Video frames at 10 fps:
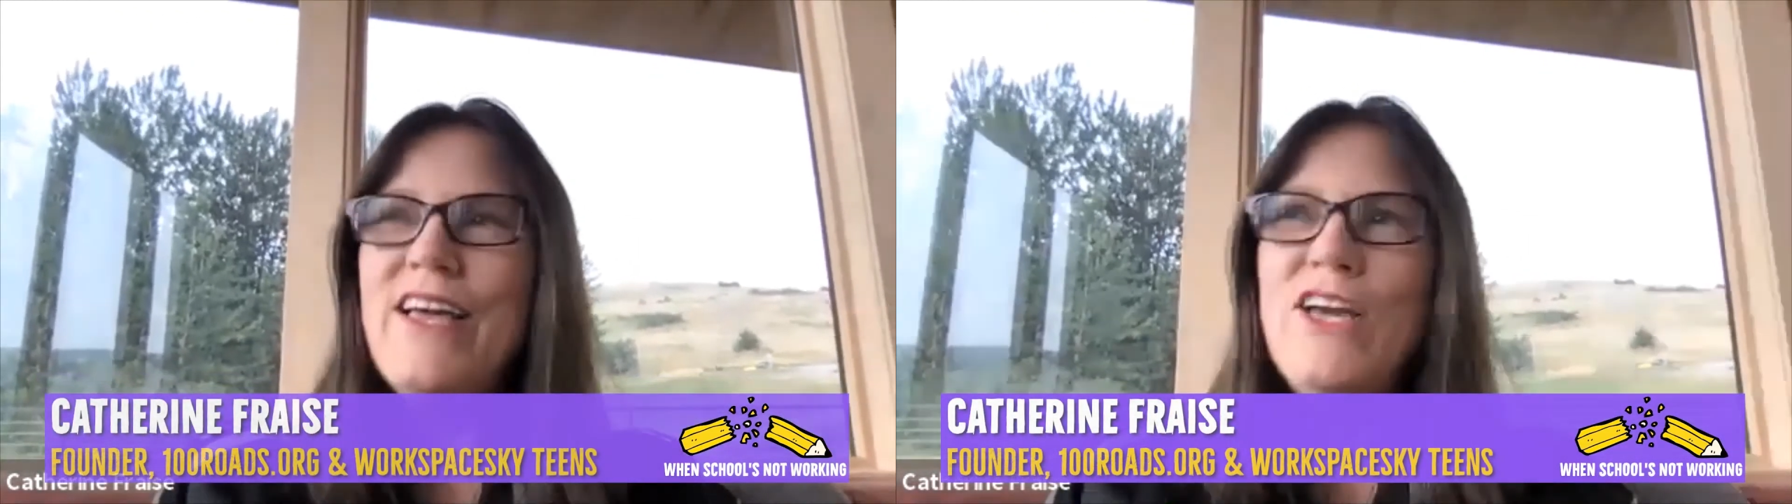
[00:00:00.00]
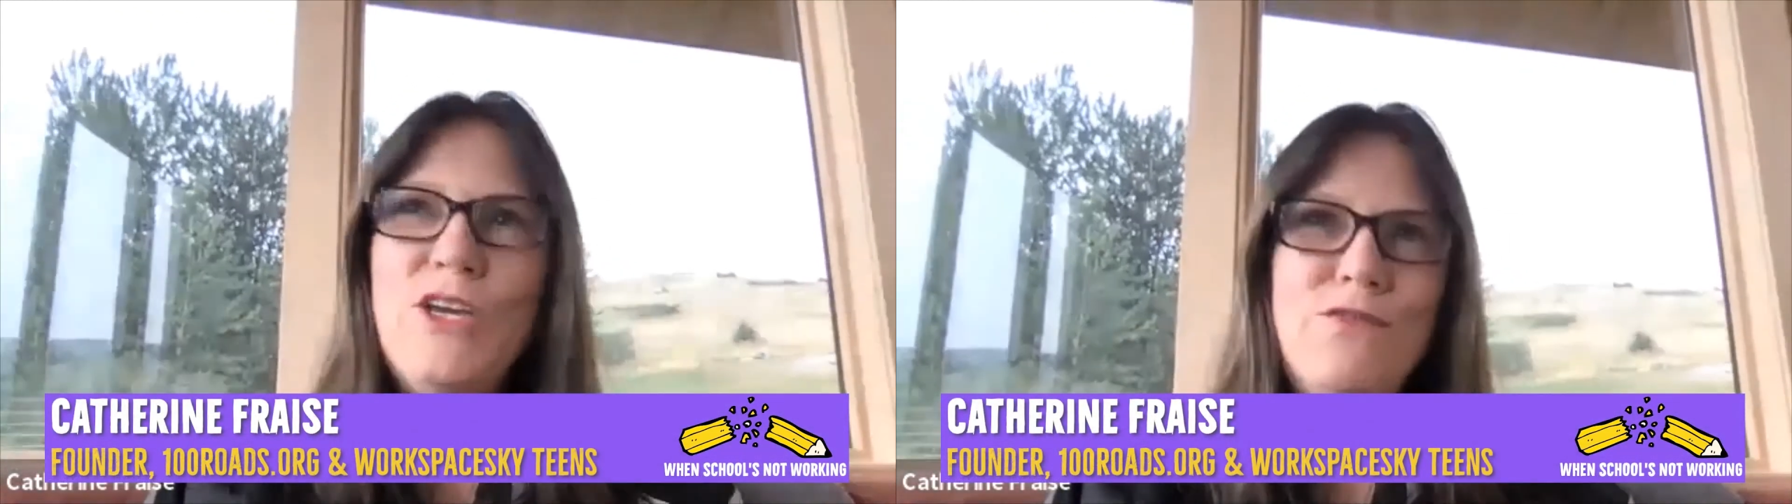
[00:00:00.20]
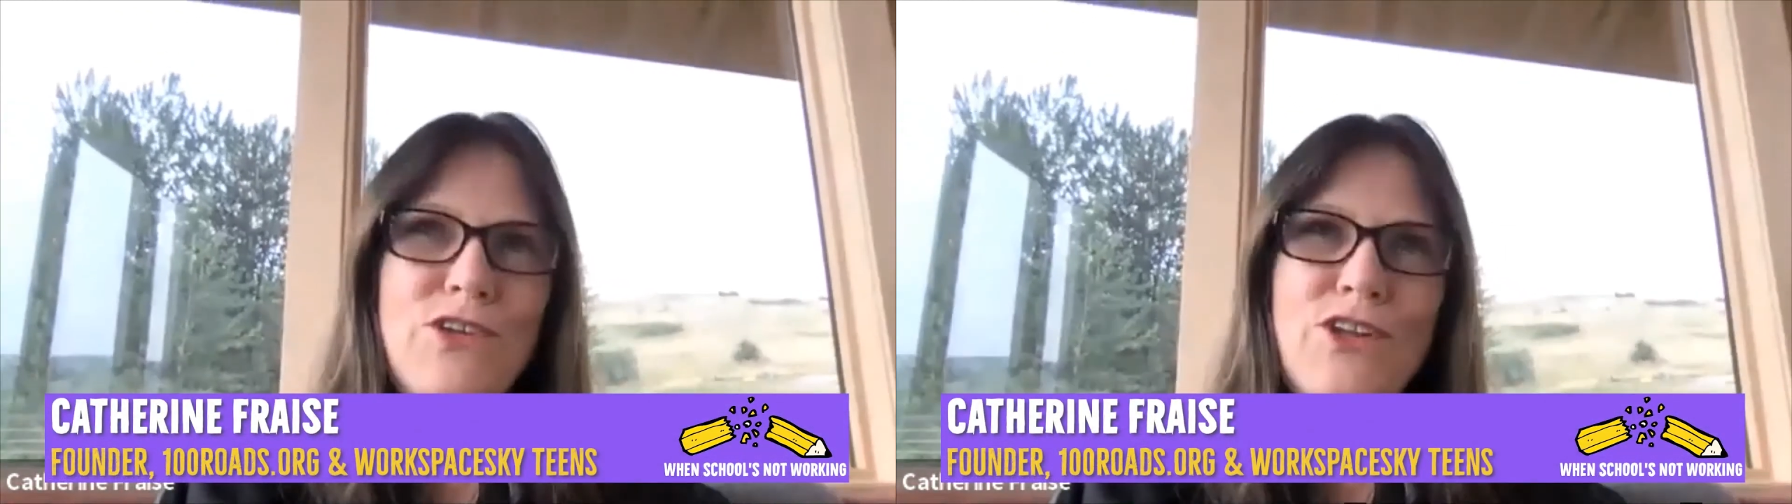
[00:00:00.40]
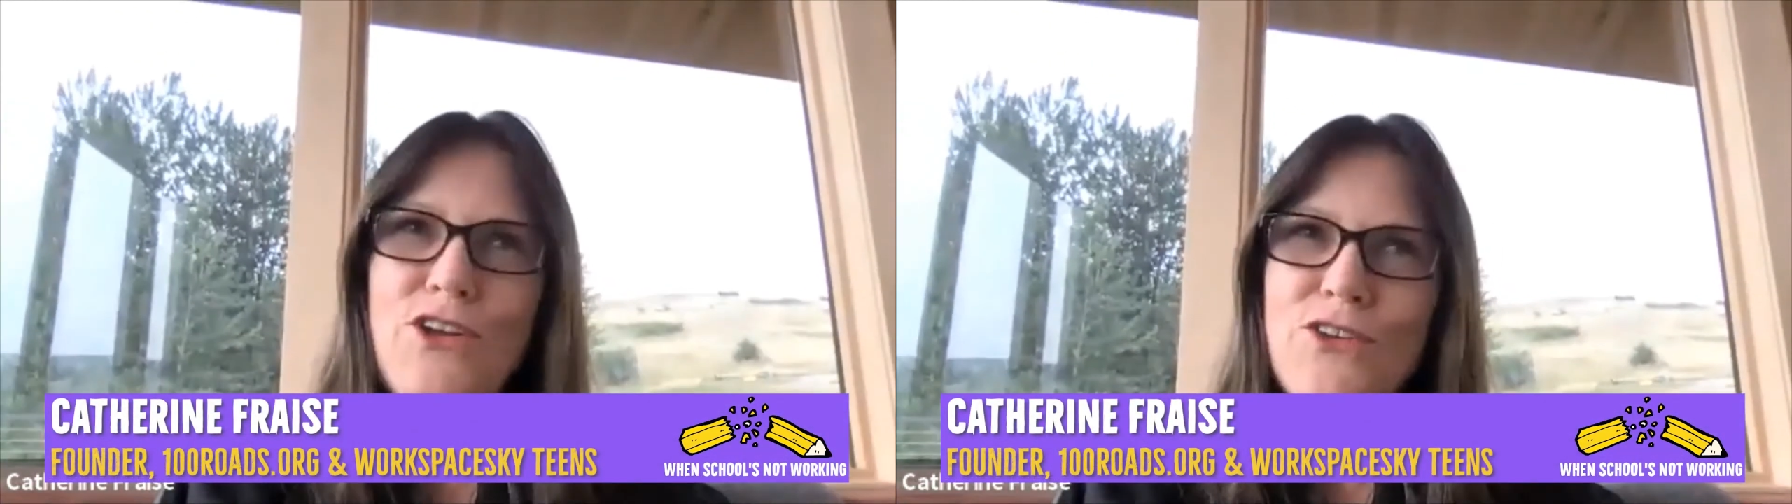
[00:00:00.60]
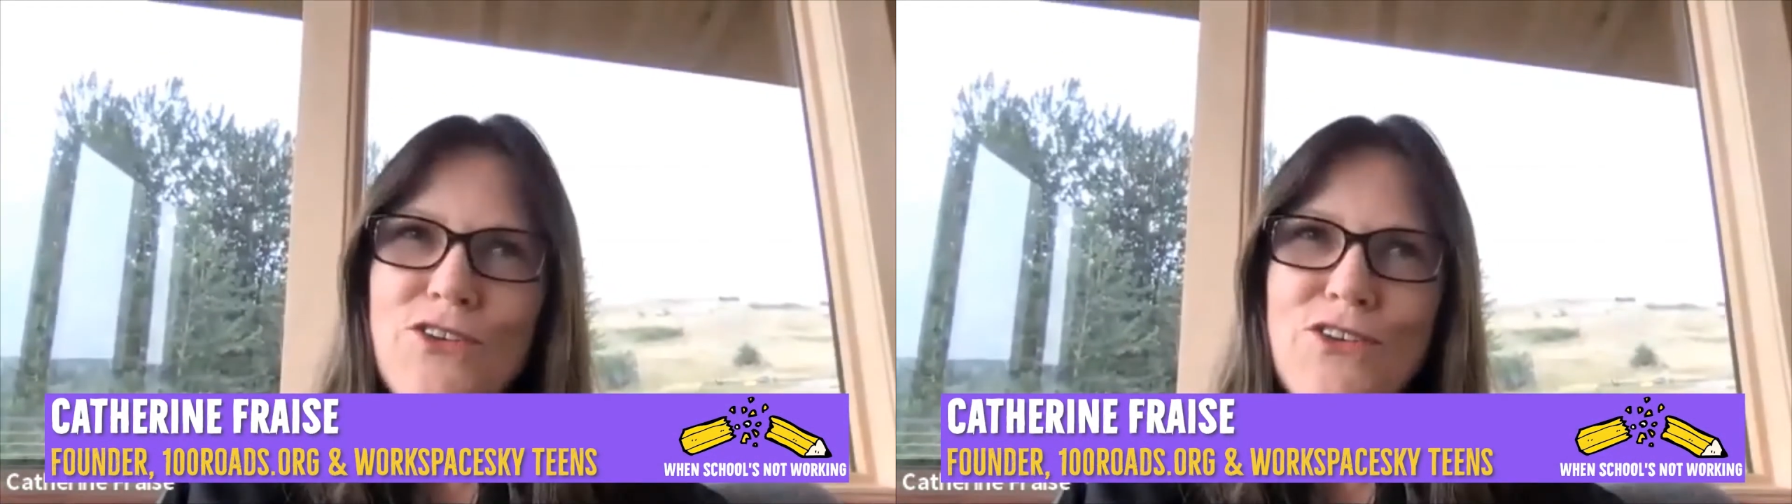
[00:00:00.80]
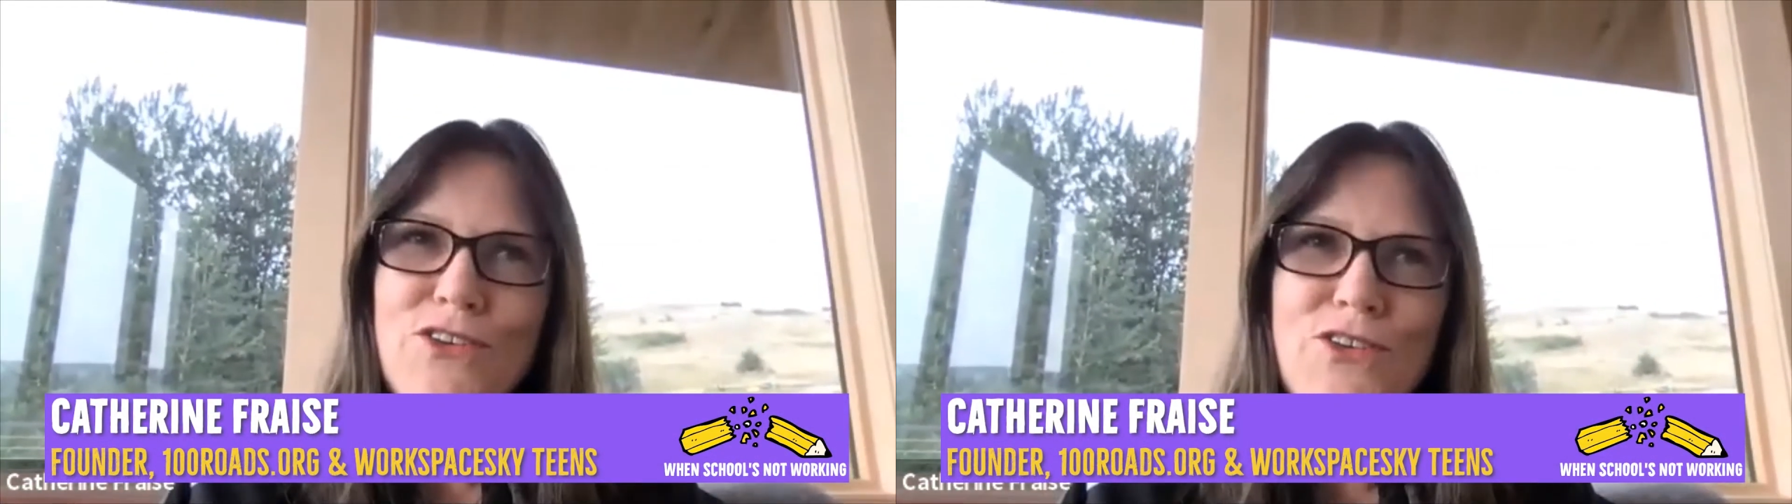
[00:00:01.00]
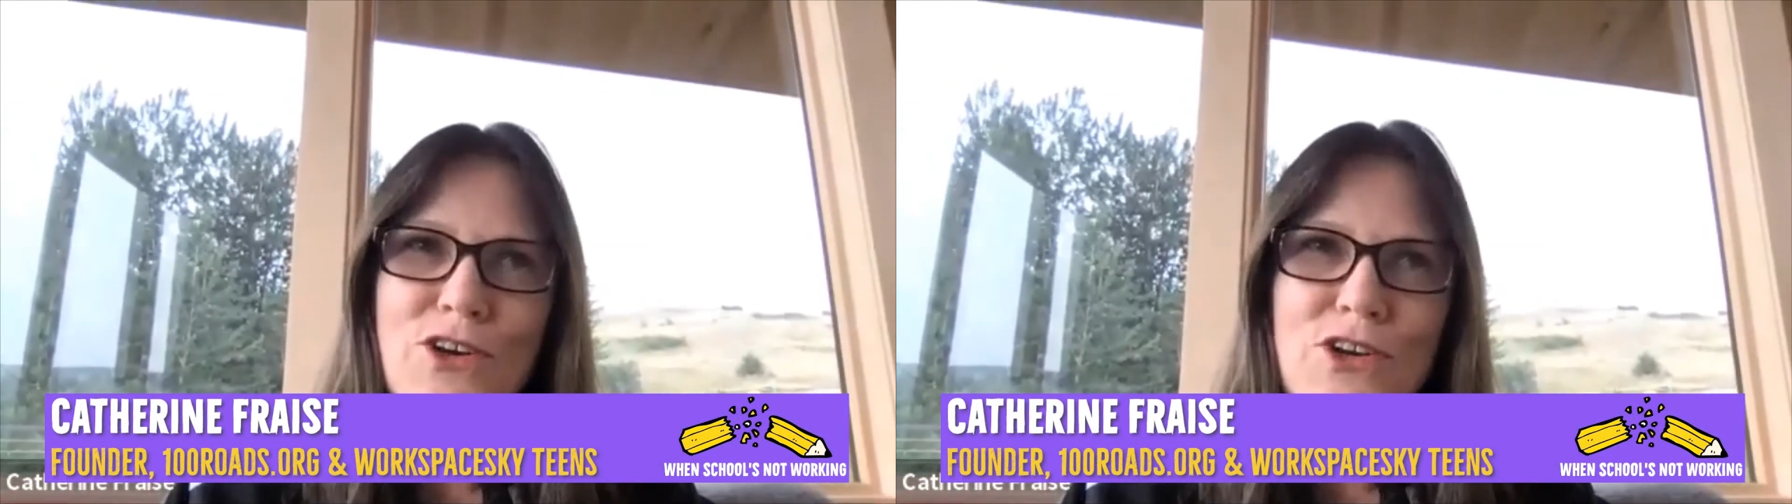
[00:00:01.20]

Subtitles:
if you don't go